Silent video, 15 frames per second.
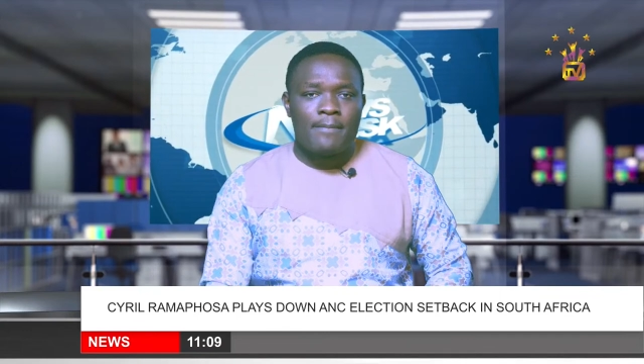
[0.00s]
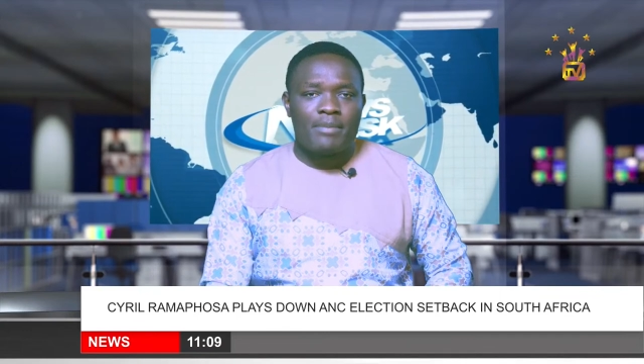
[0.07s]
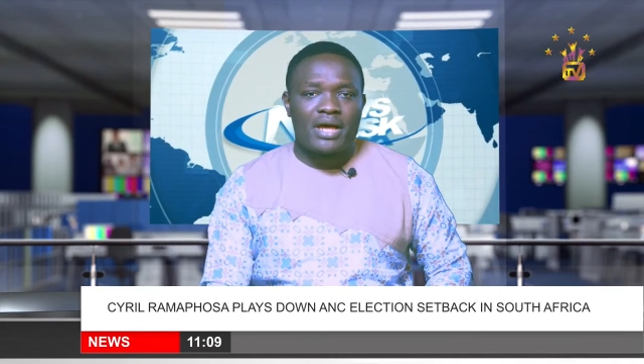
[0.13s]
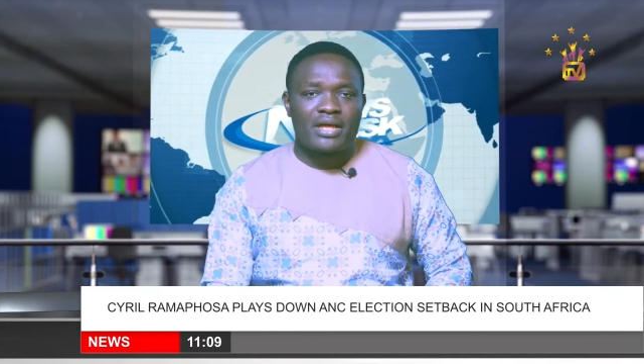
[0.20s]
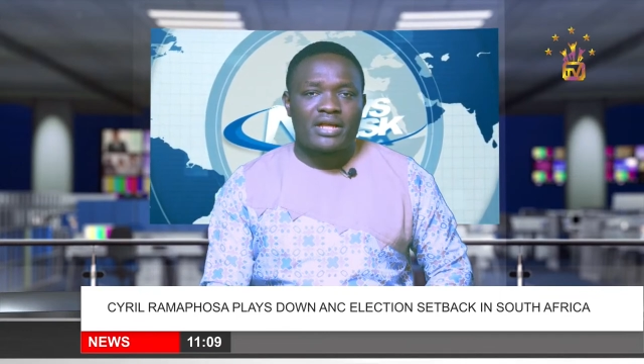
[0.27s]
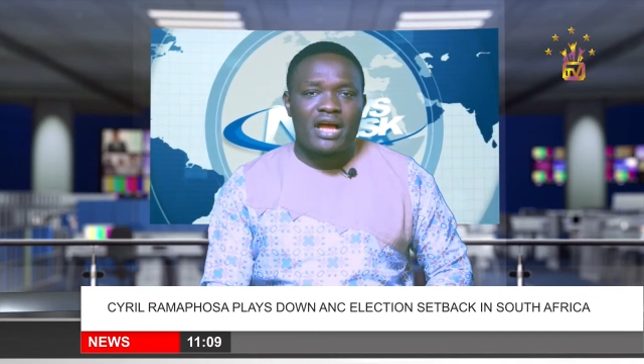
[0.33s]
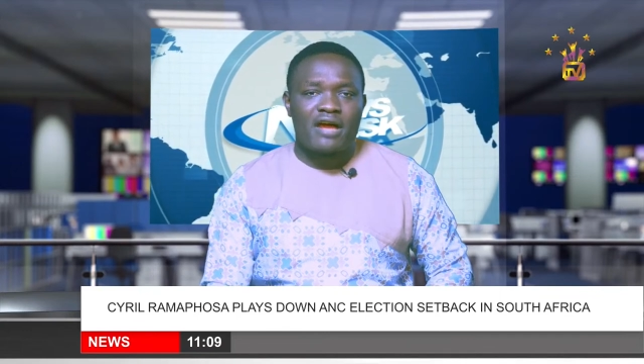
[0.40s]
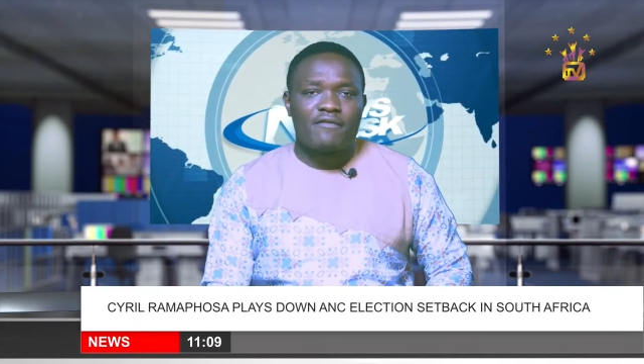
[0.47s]

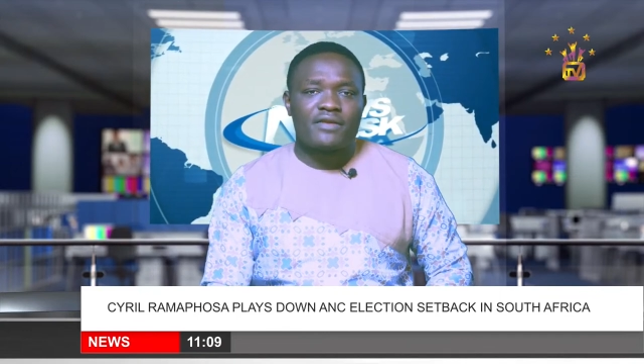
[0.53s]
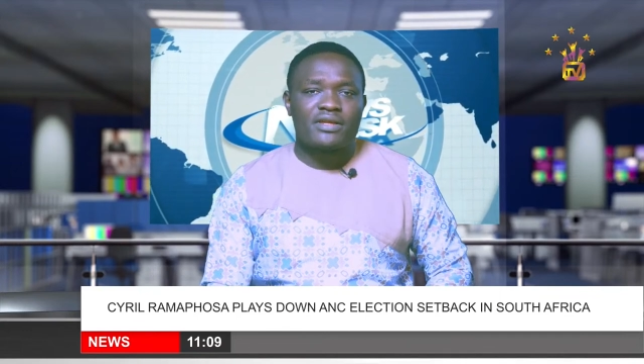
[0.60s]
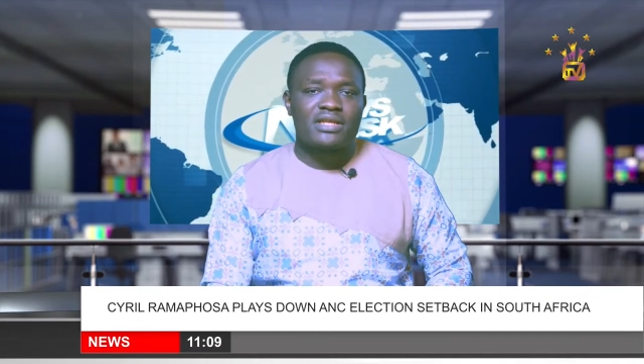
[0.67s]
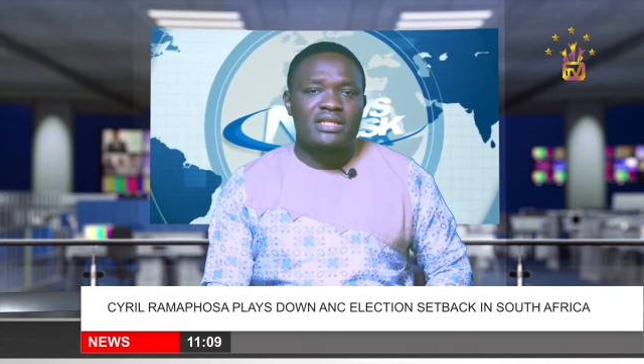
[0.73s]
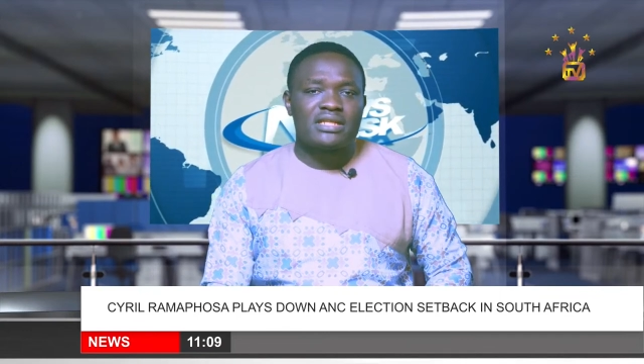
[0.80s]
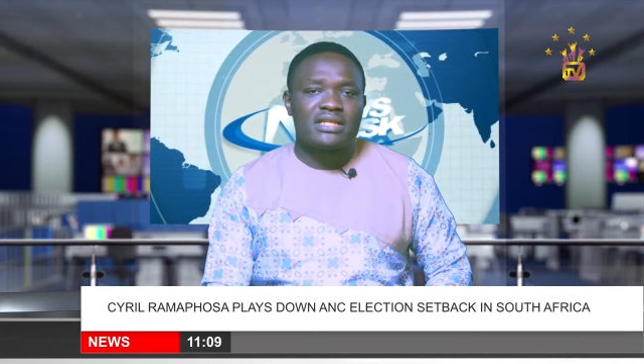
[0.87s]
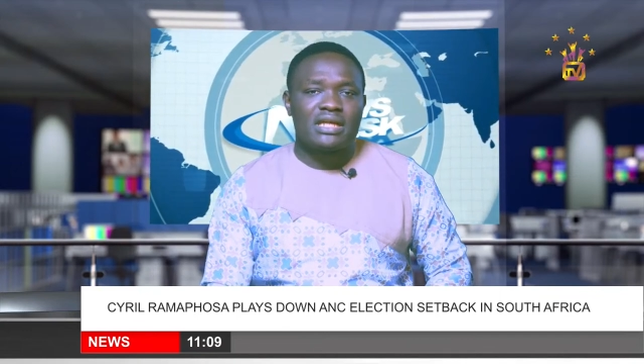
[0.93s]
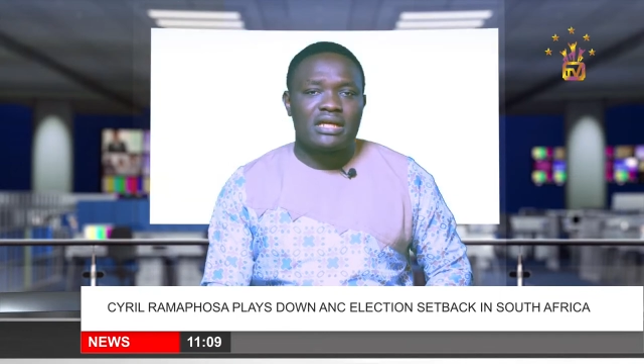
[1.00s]
by the
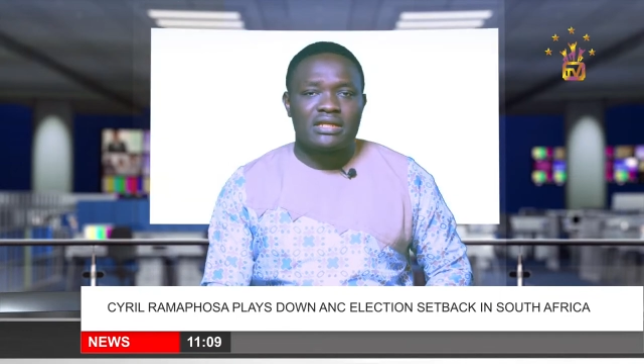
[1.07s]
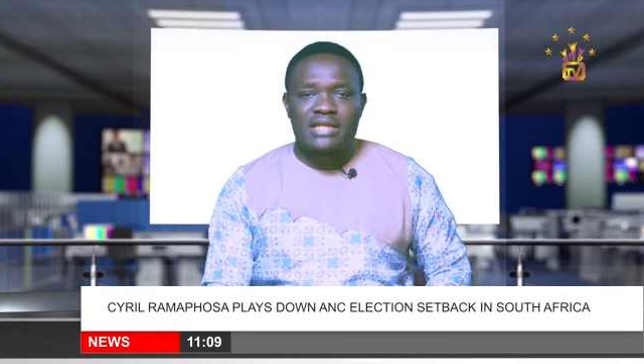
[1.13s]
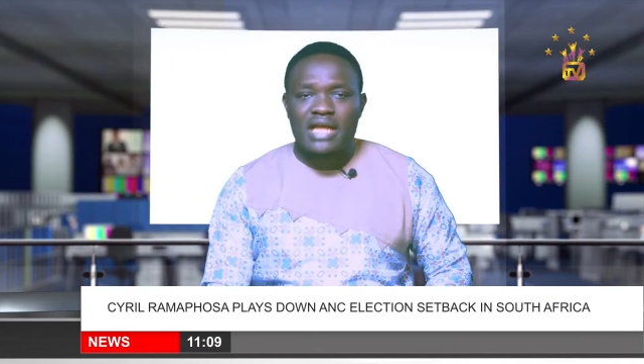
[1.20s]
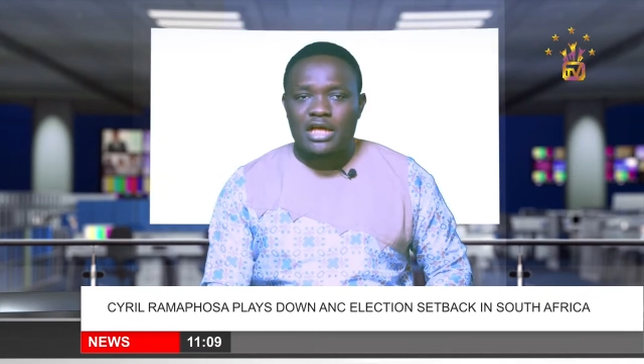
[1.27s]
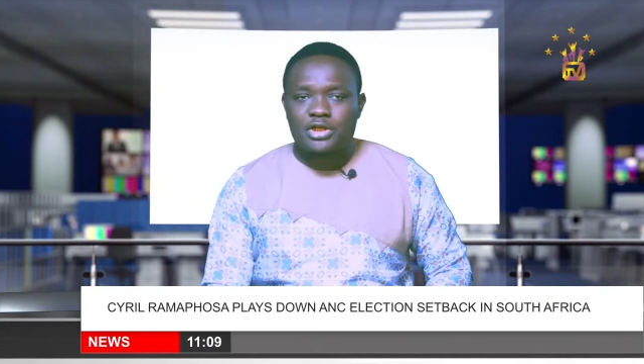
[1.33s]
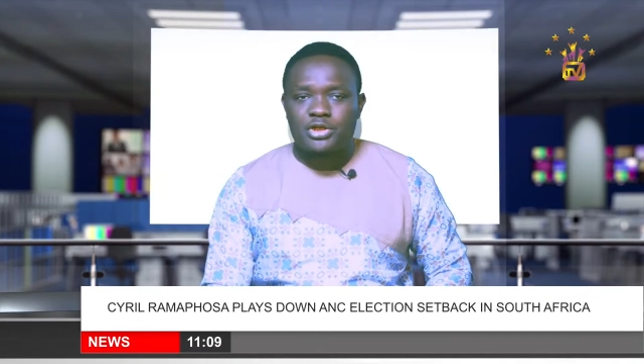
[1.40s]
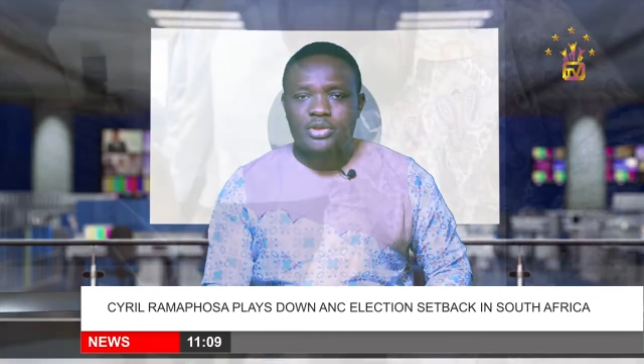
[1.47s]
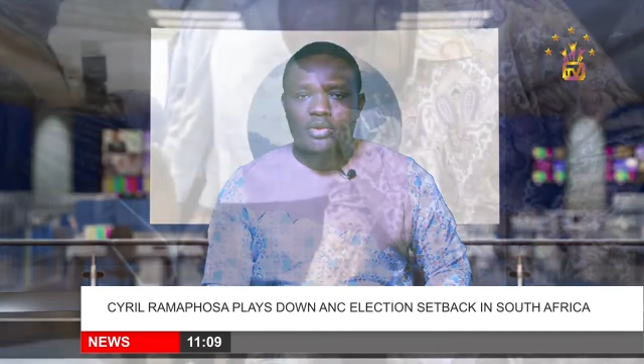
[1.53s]
African
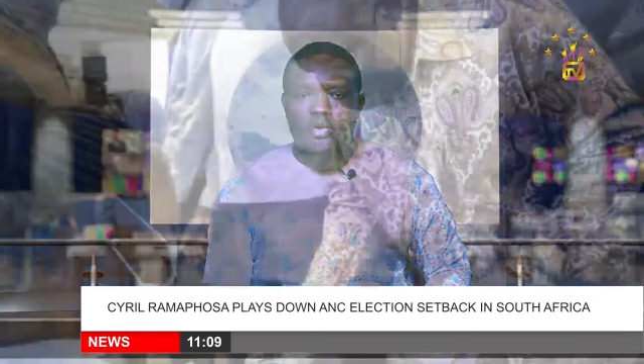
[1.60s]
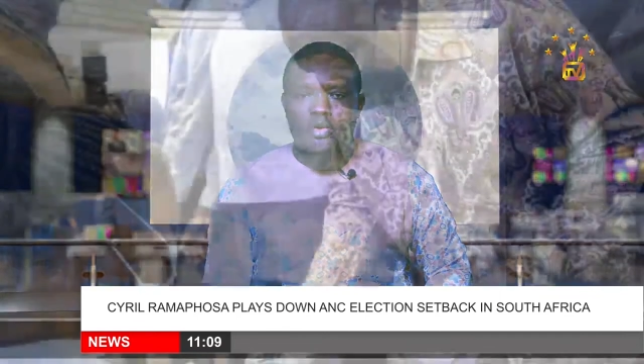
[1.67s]
National